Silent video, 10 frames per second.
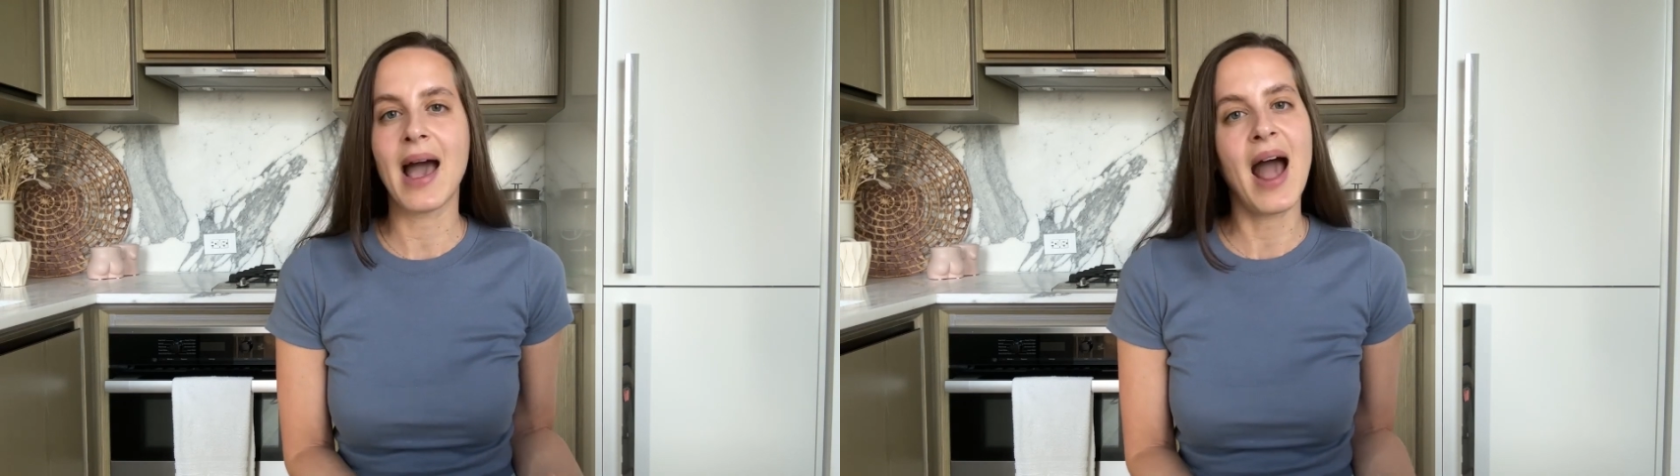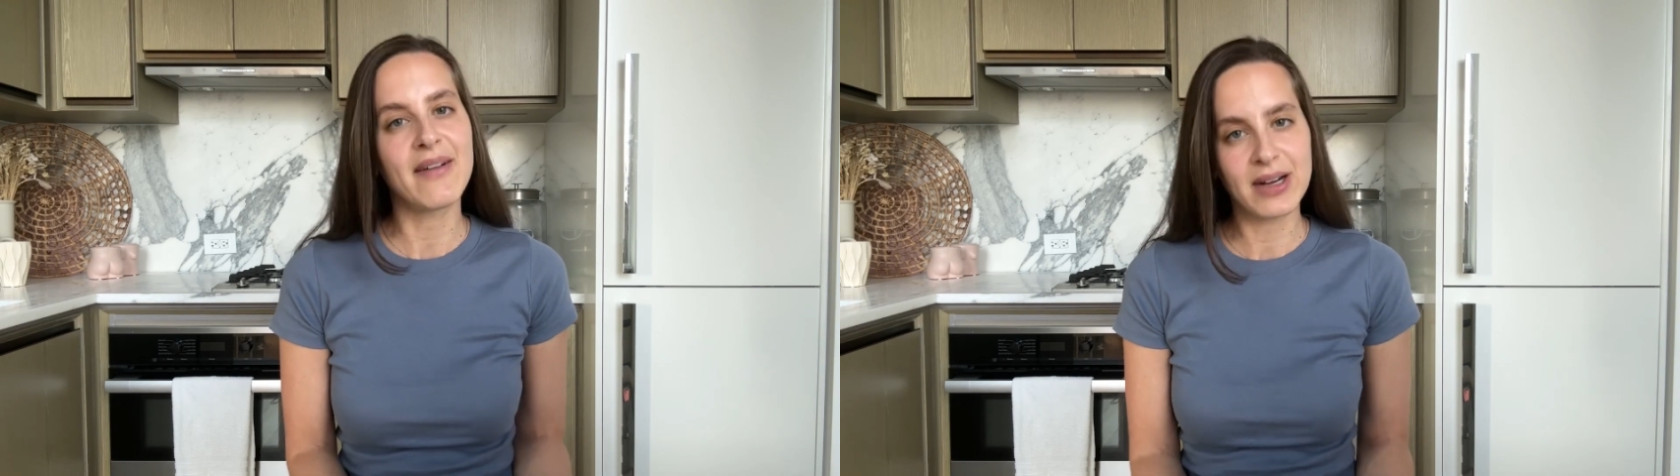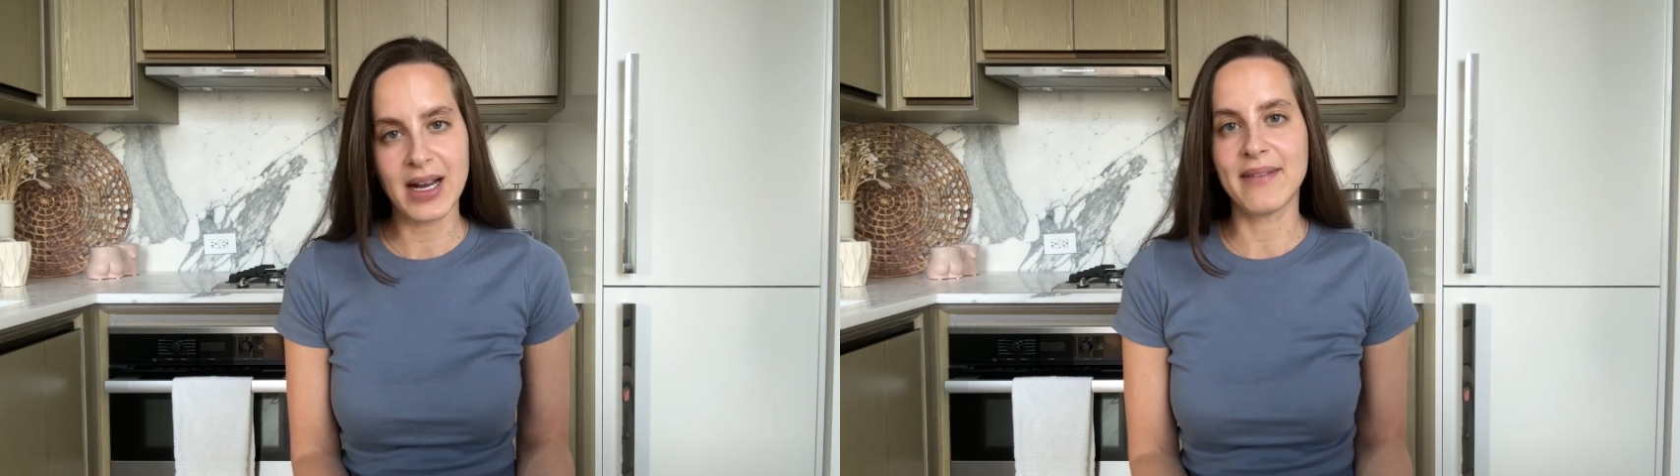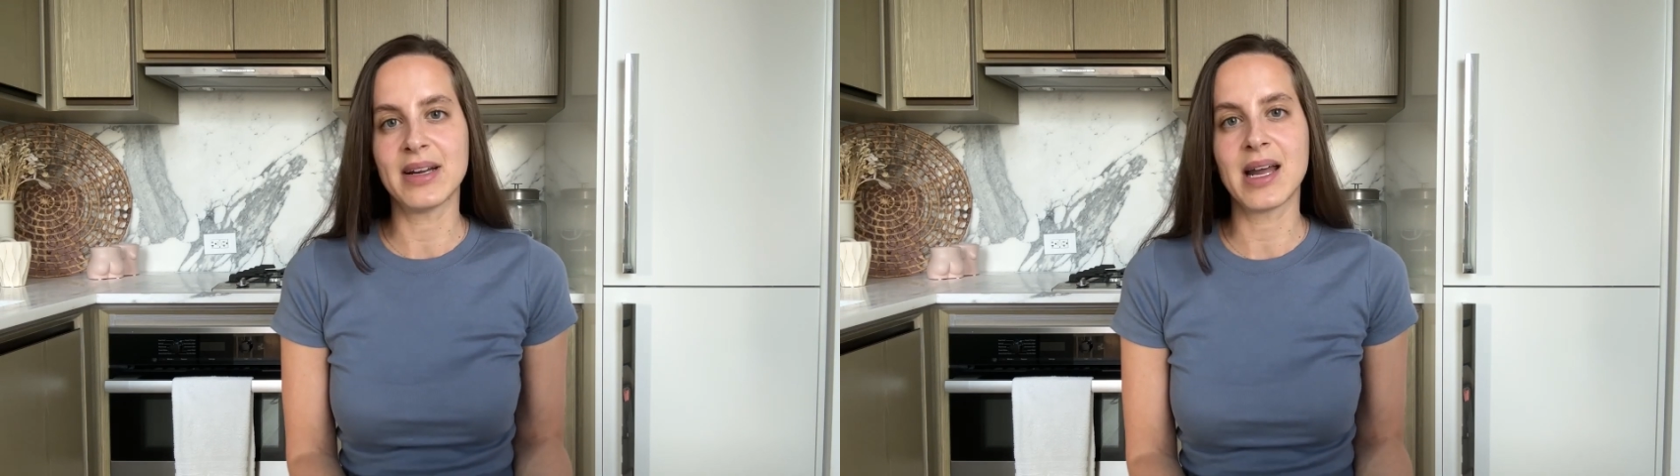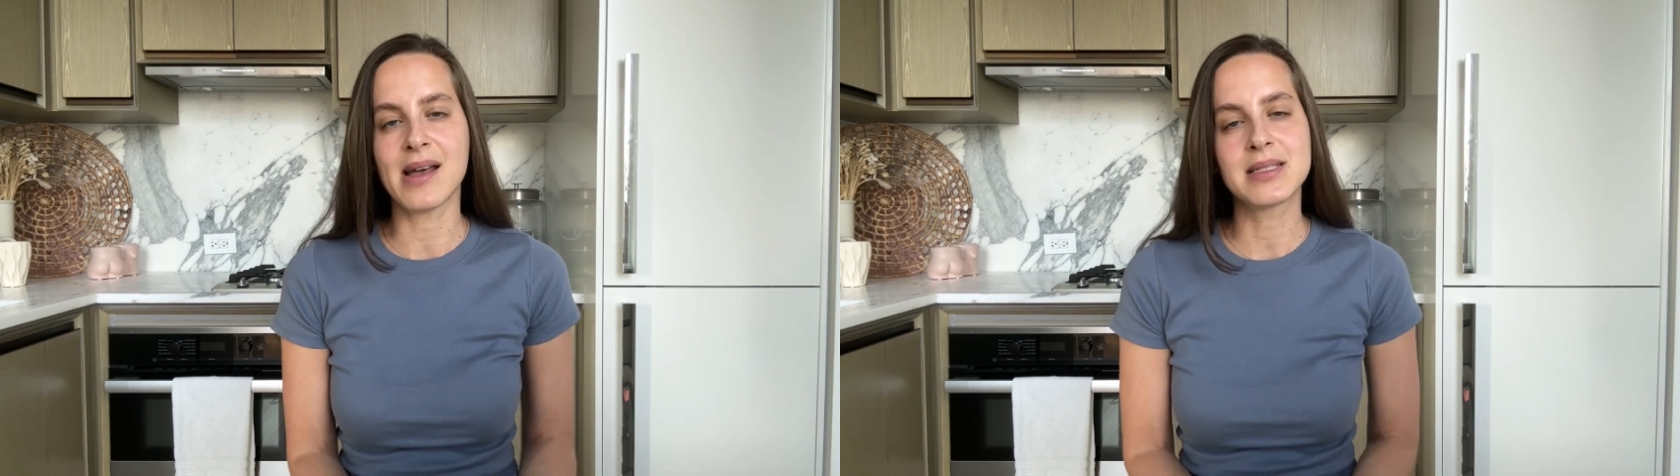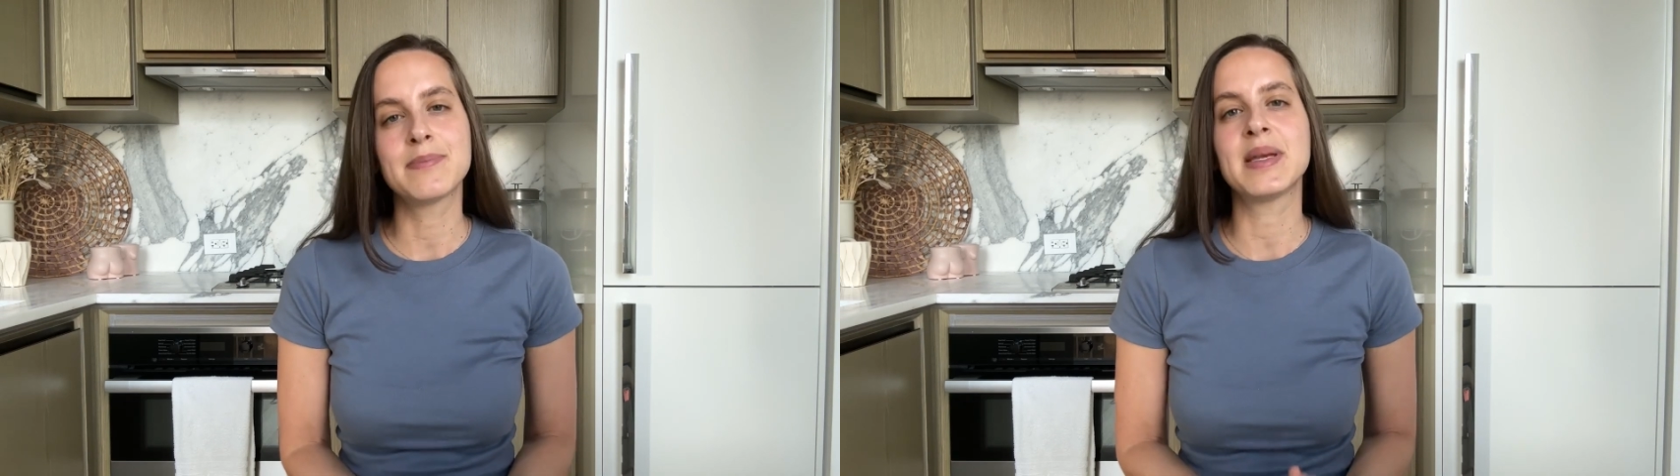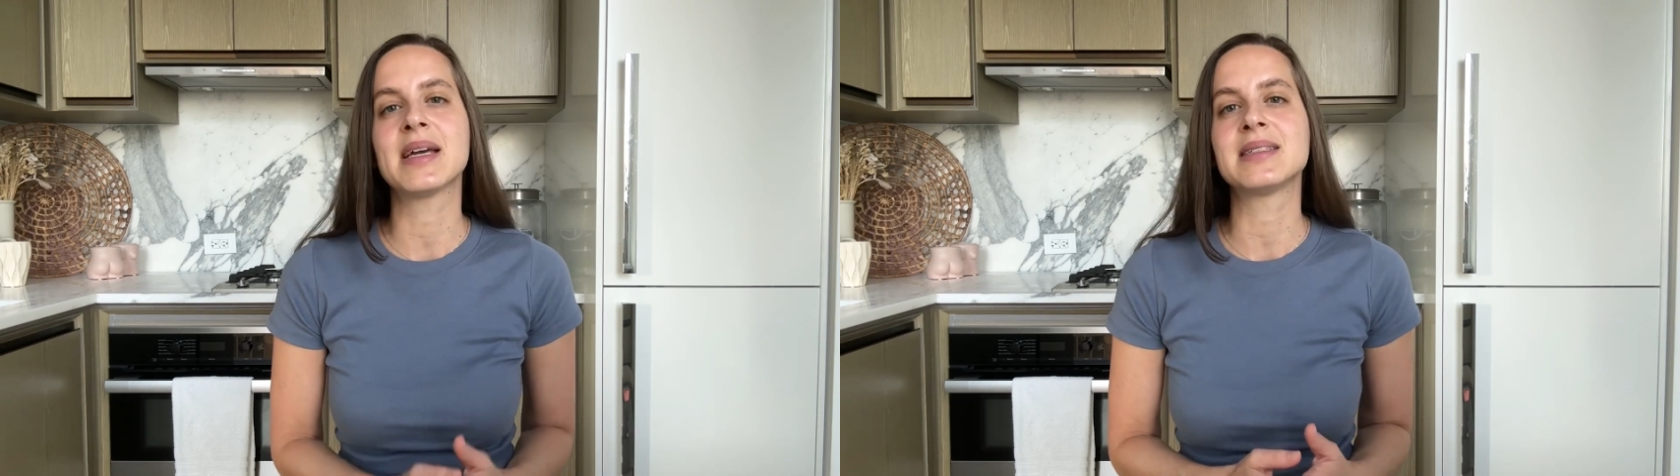ever given us because